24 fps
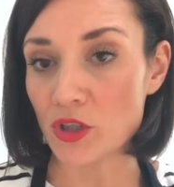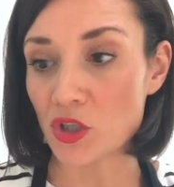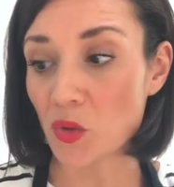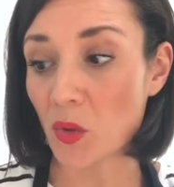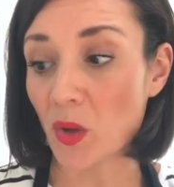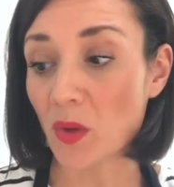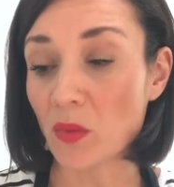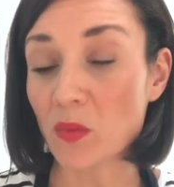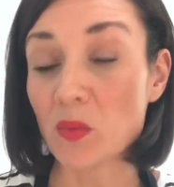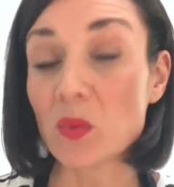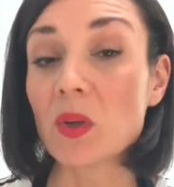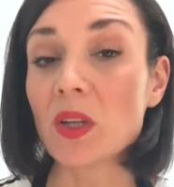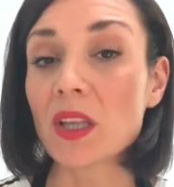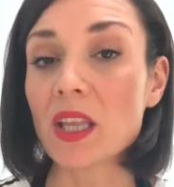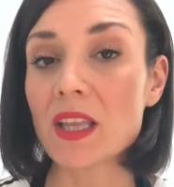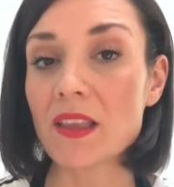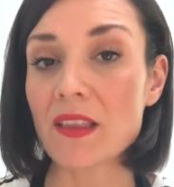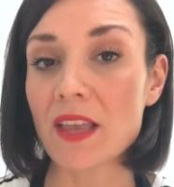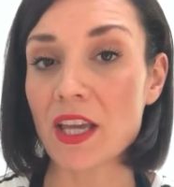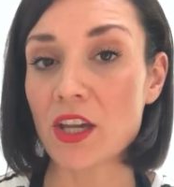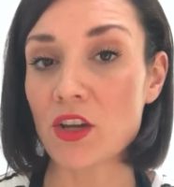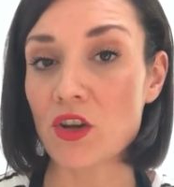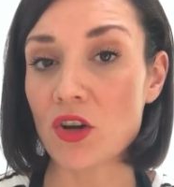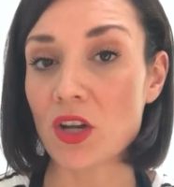So I really
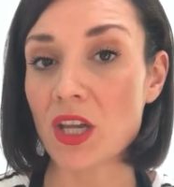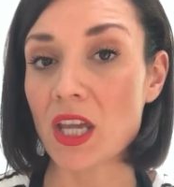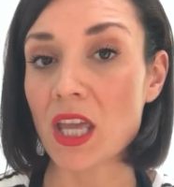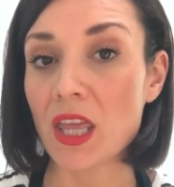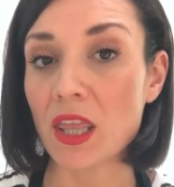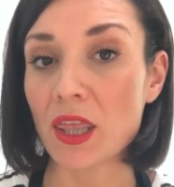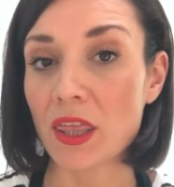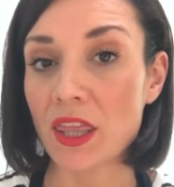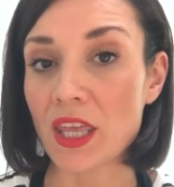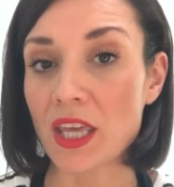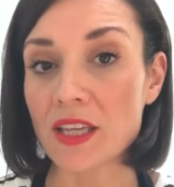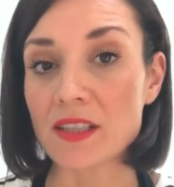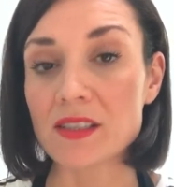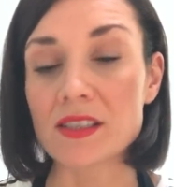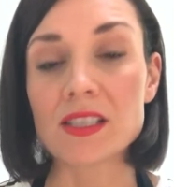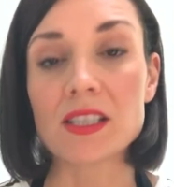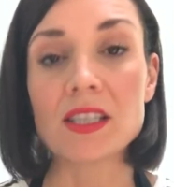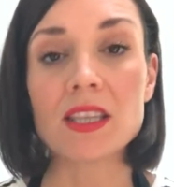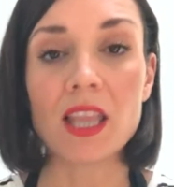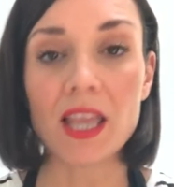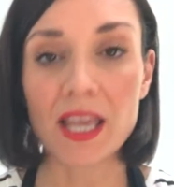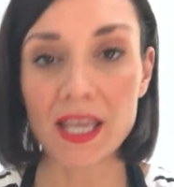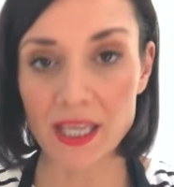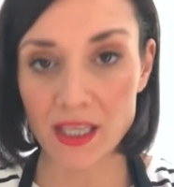like cooking things
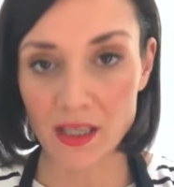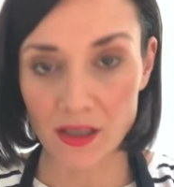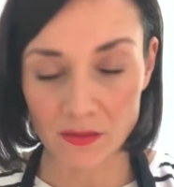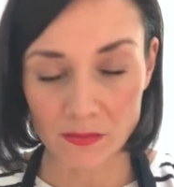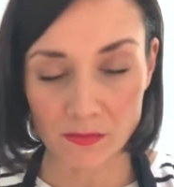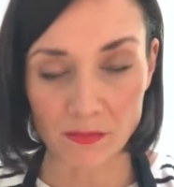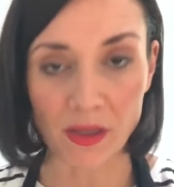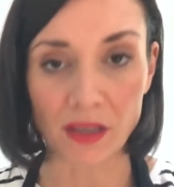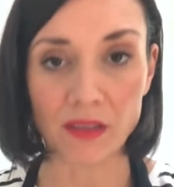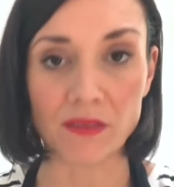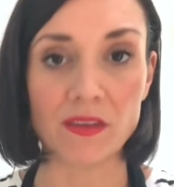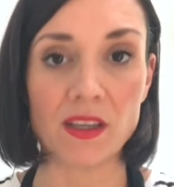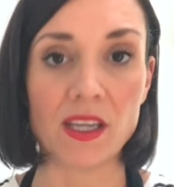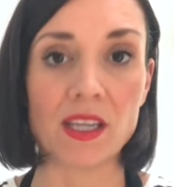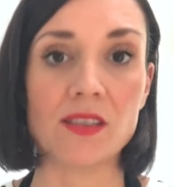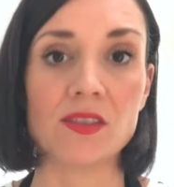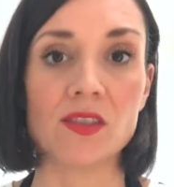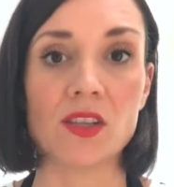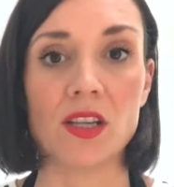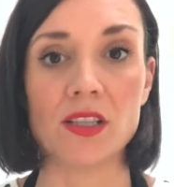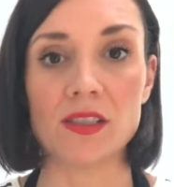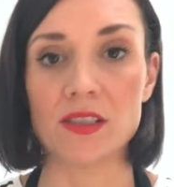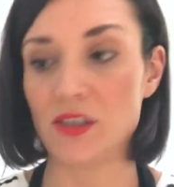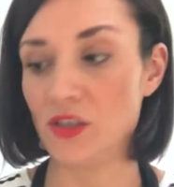like my fake
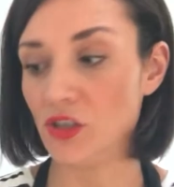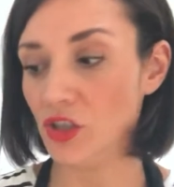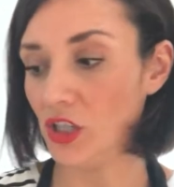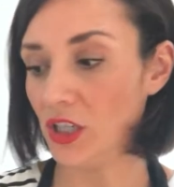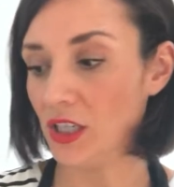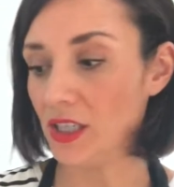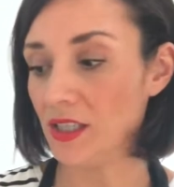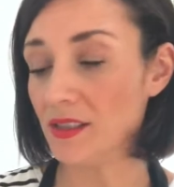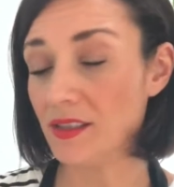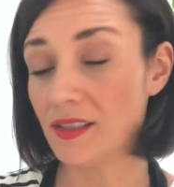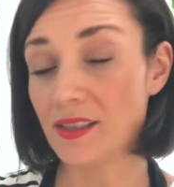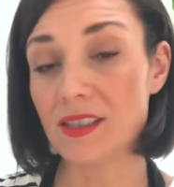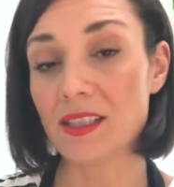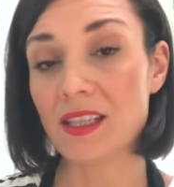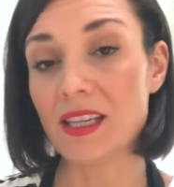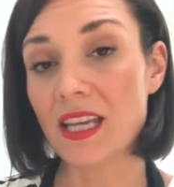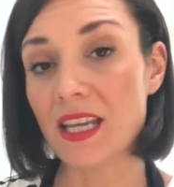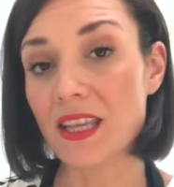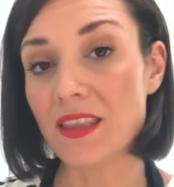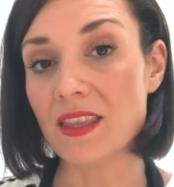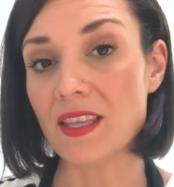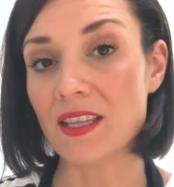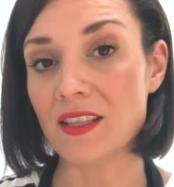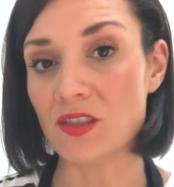sausages
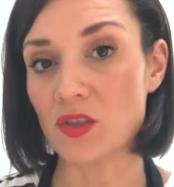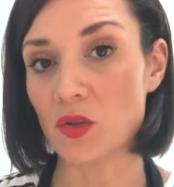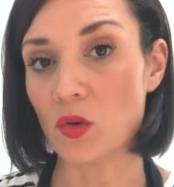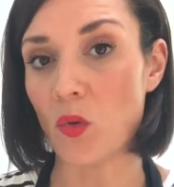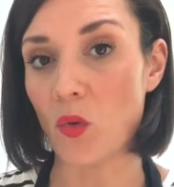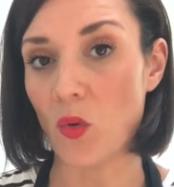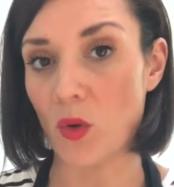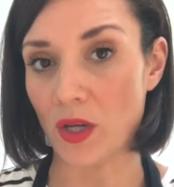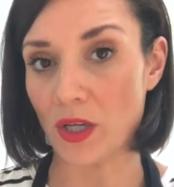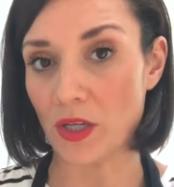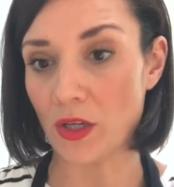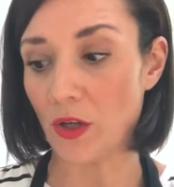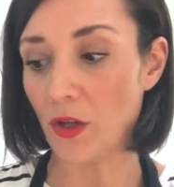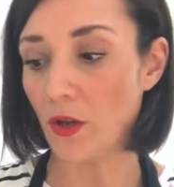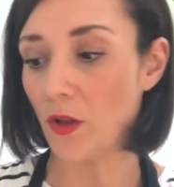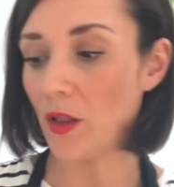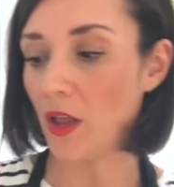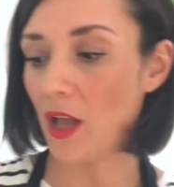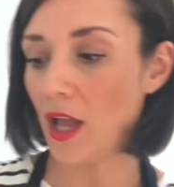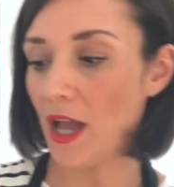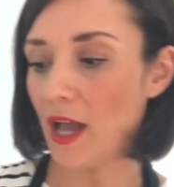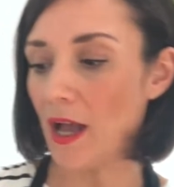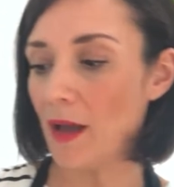in this oil